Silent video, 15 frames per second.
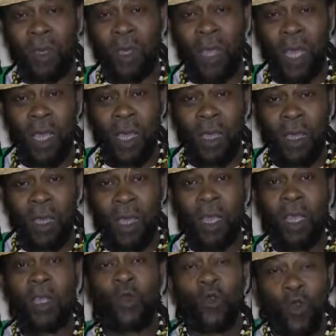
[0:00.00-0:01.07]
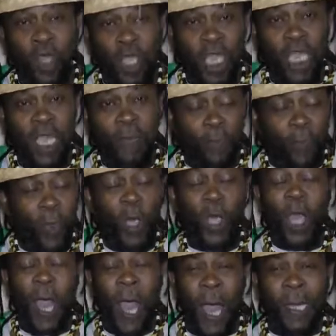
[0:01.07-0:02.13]
Yeah? To keep
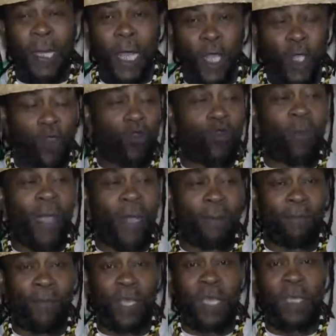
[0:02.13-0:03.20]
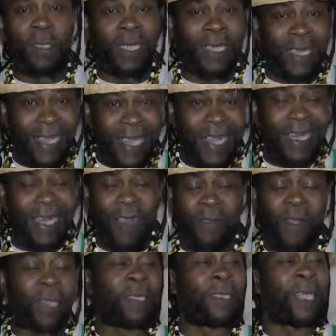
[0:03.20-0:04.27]
other human beings in
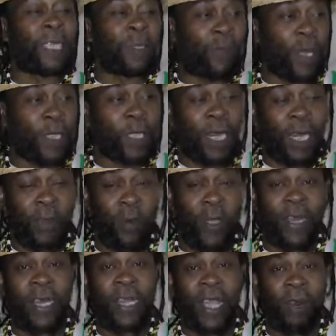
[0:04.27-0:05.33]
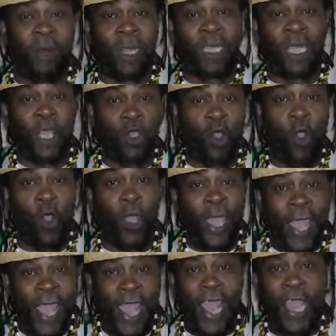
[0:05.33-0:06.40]
ignorance, especially when they are at a young
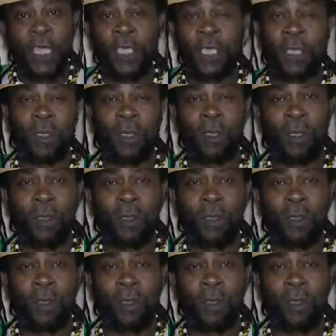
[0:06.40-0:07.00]
age.